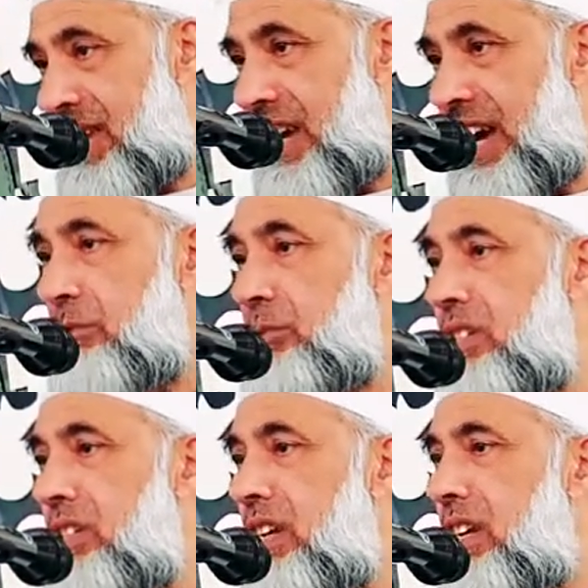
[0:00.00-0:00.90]
I
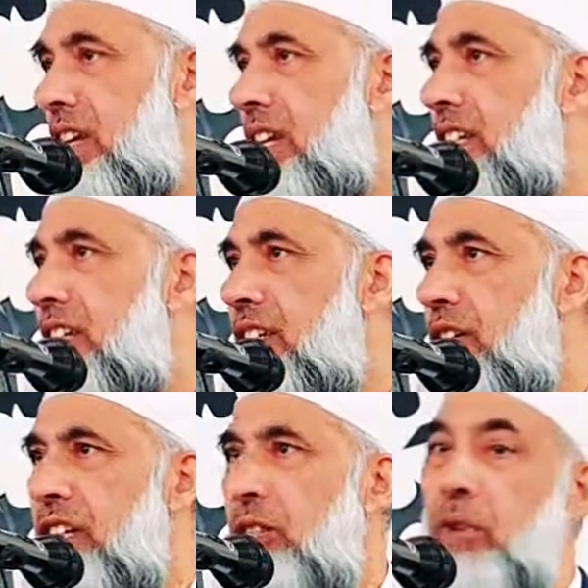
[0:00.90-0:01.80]
would,
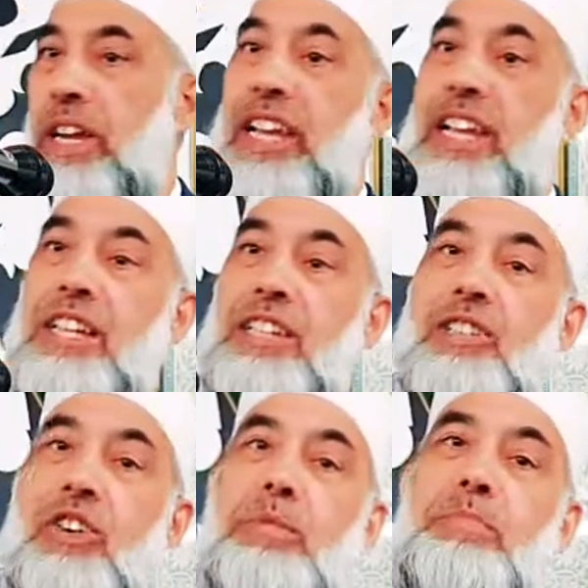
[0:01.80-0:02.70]
in a way,
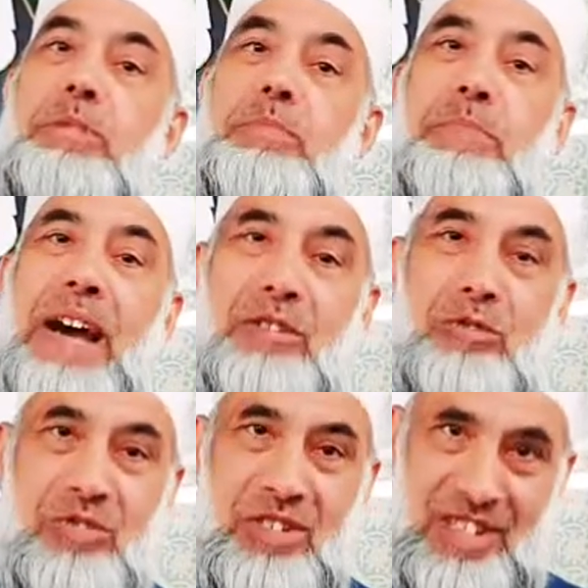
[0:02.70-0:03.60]
not be
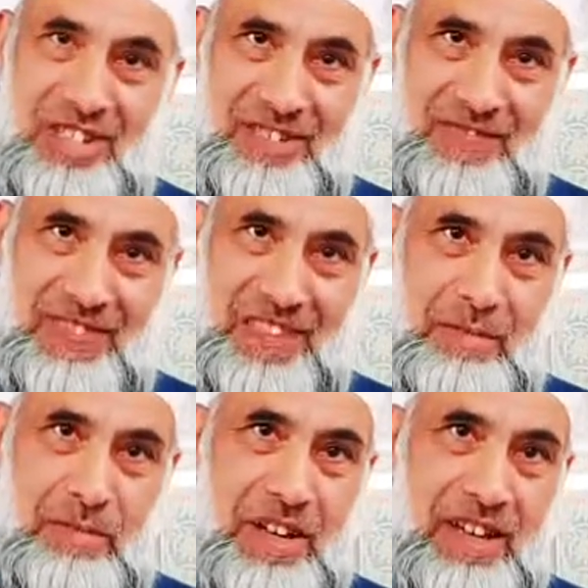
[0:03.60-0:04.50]
bound
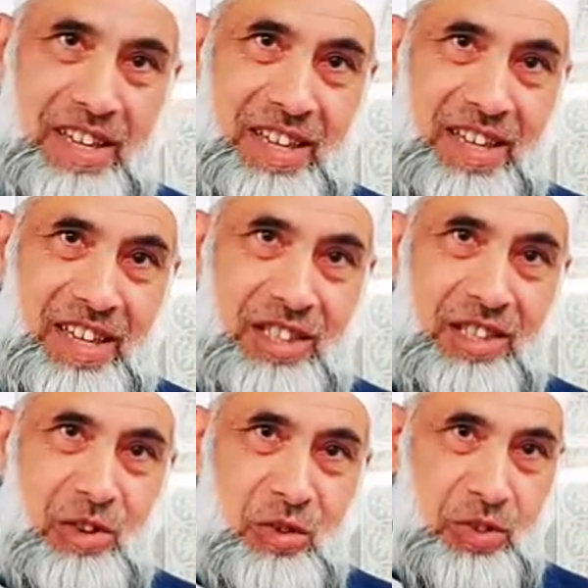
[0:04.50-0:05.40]
by the
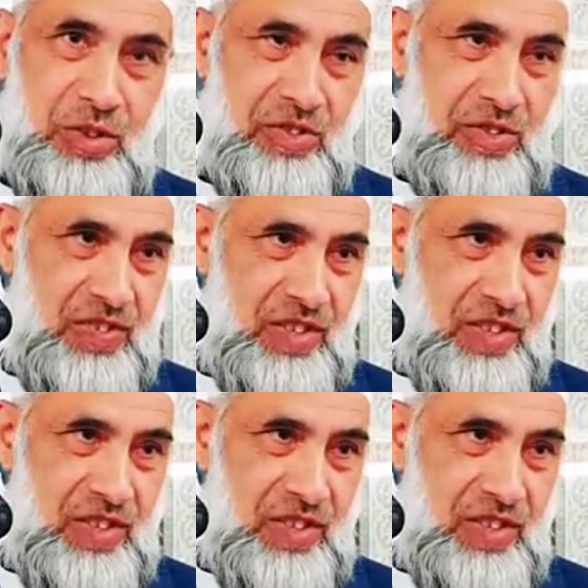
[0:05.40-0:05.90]
laws of